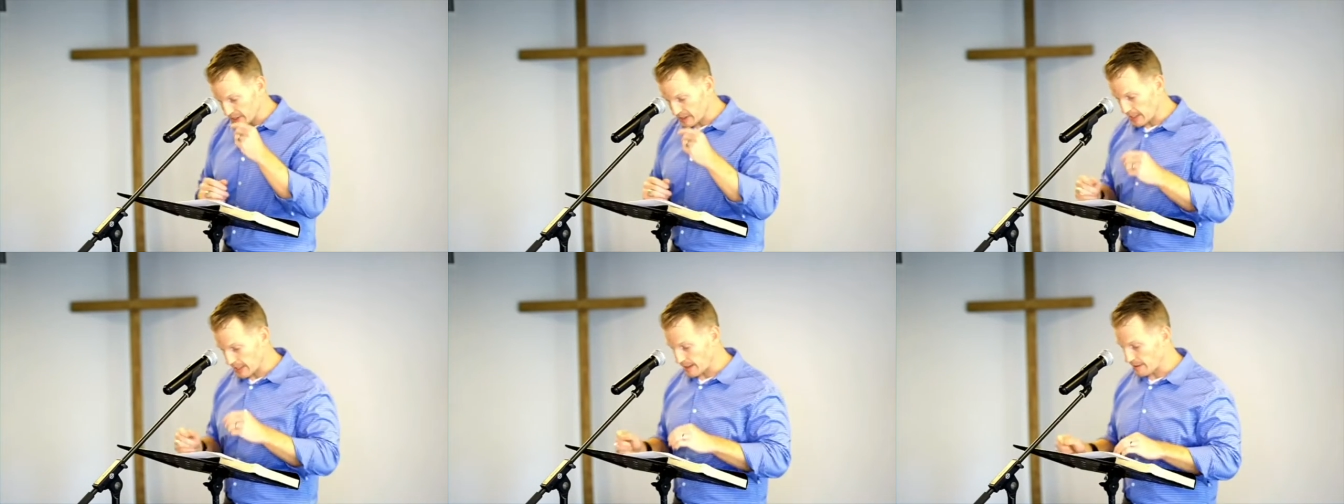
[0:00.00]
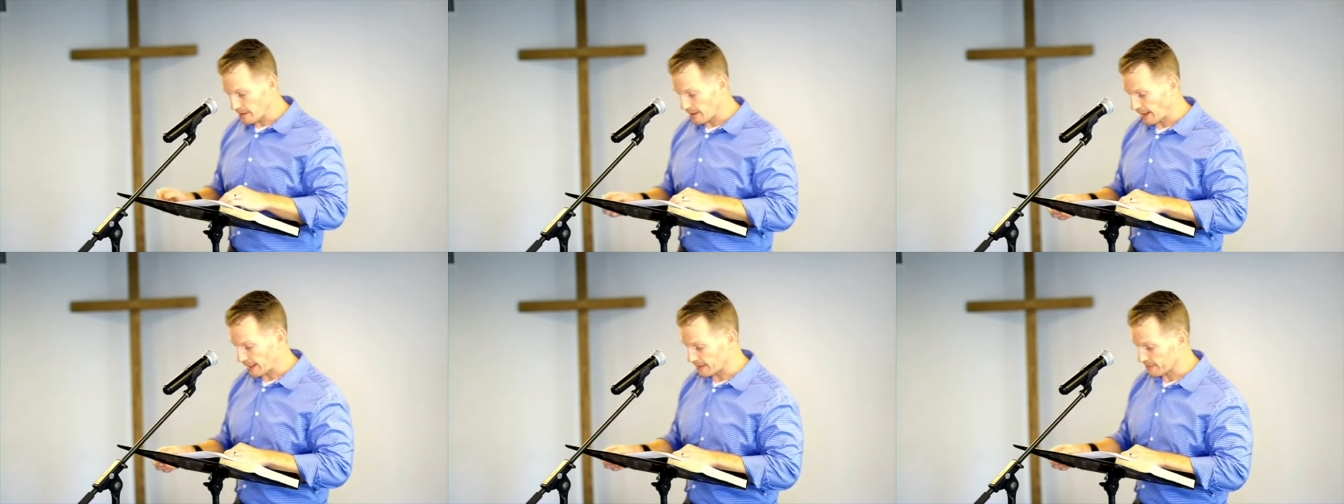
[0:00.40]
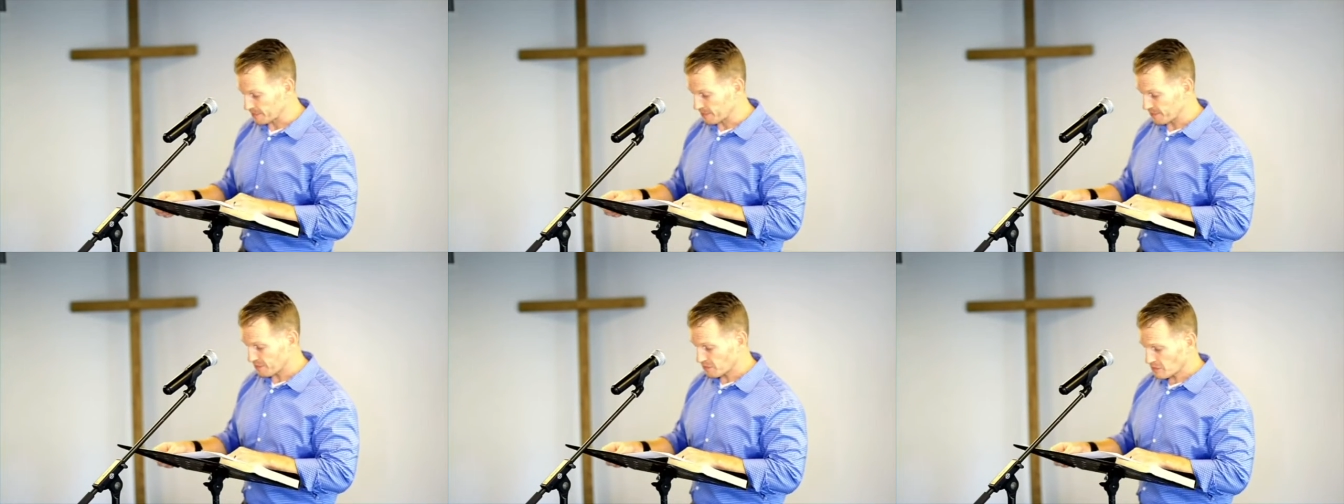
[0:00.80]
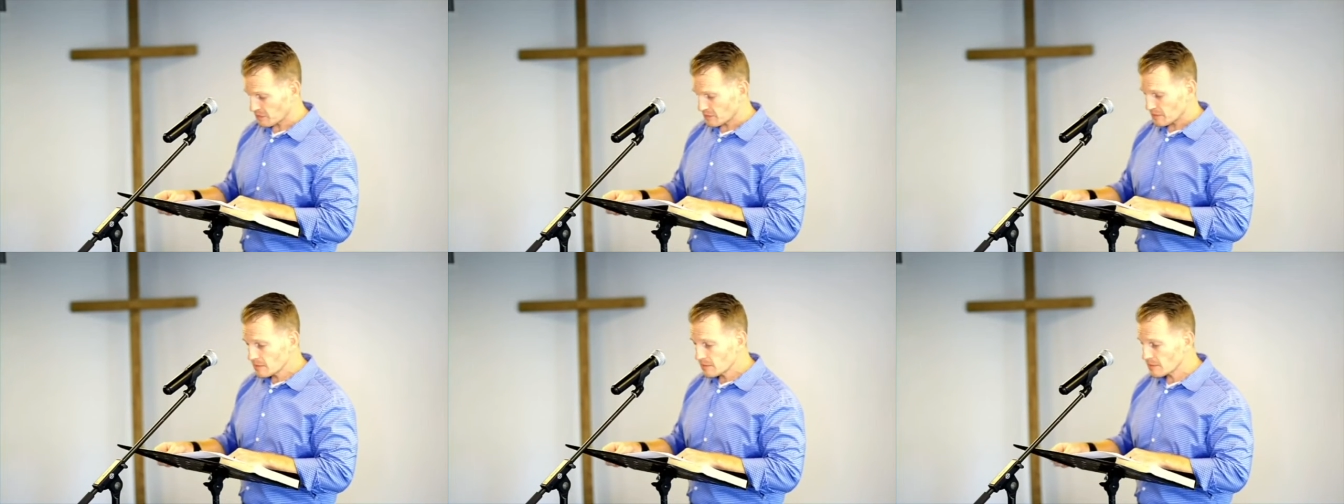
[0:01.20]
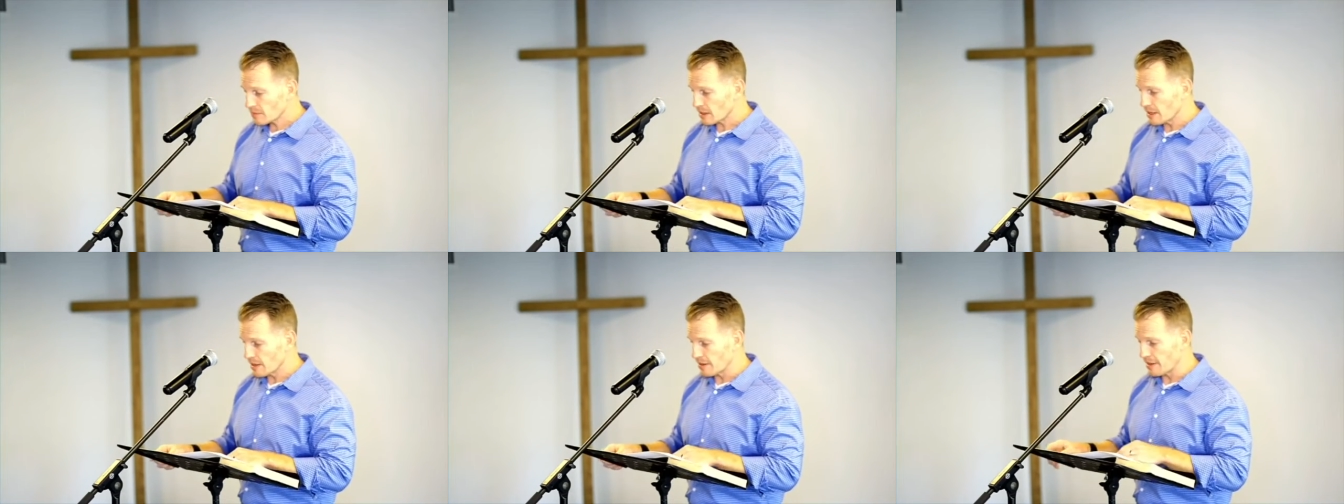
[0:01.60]
said, like
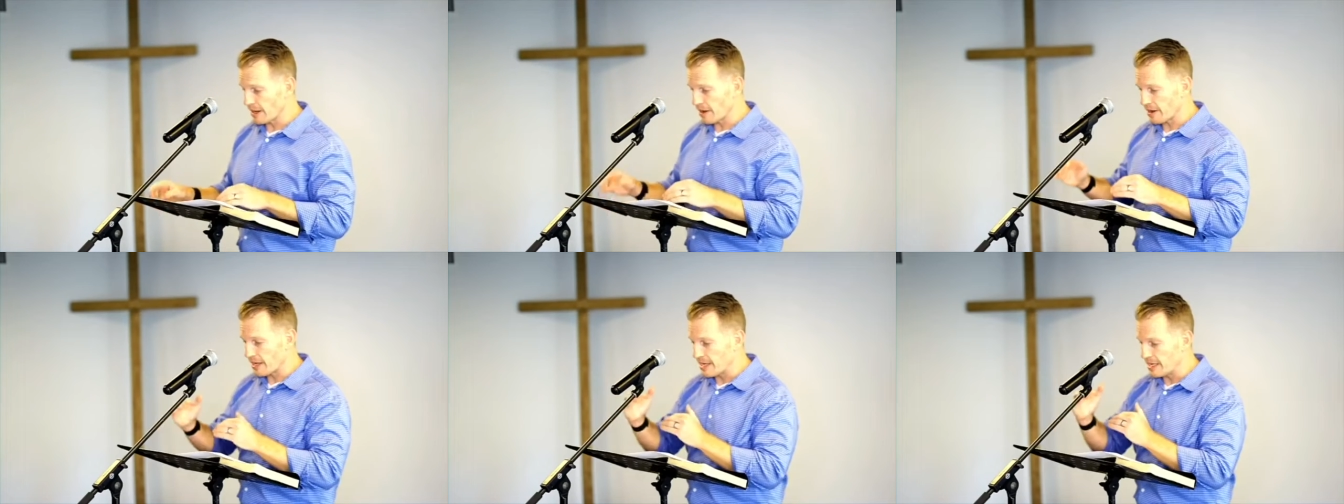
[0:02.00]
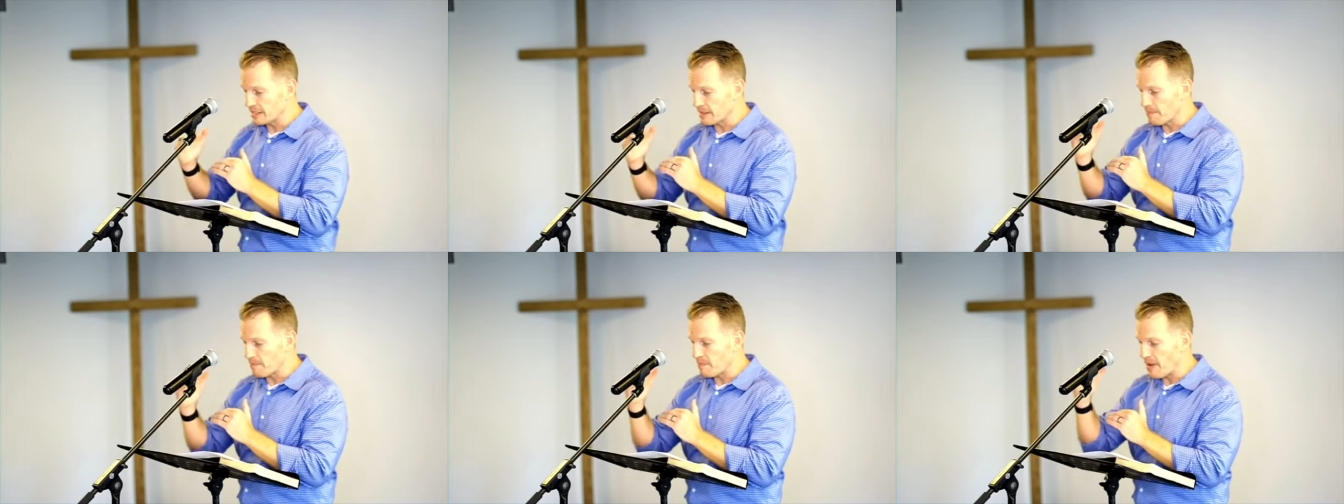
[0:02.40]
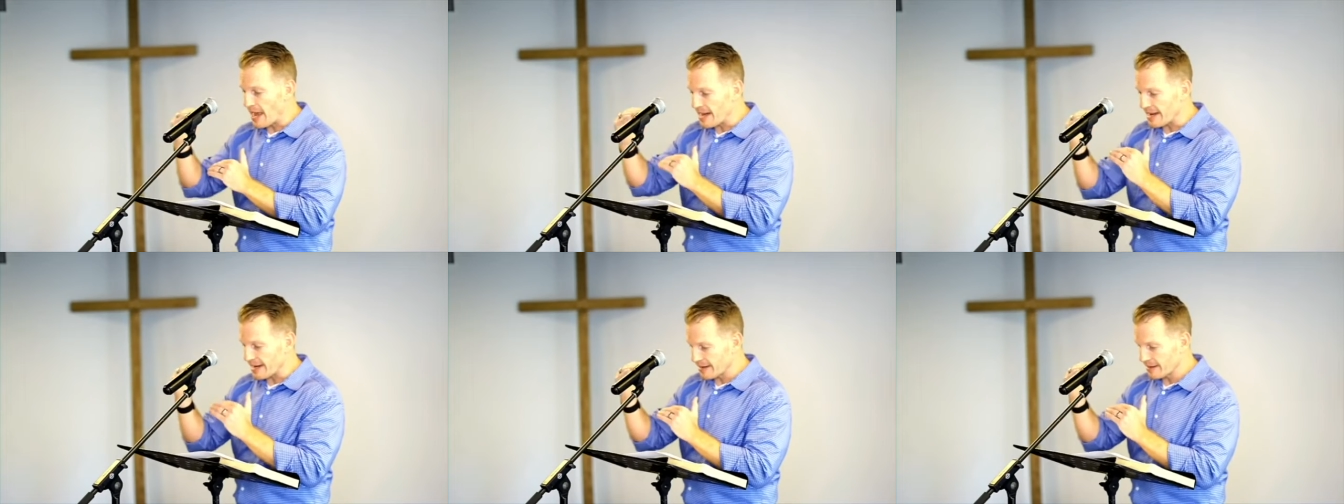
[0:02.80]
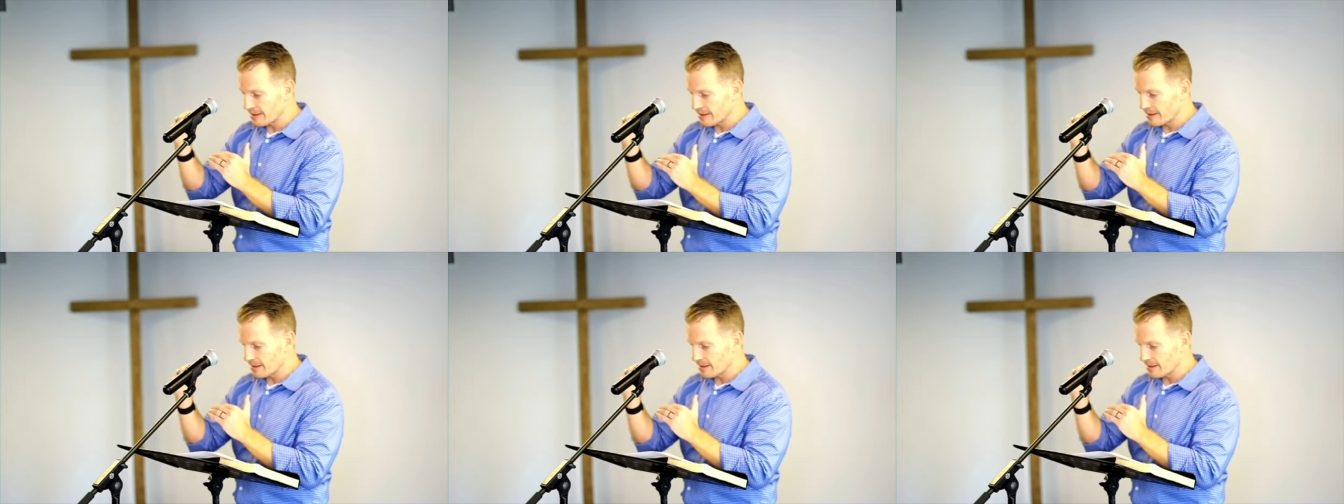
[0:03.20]
there, he's embedding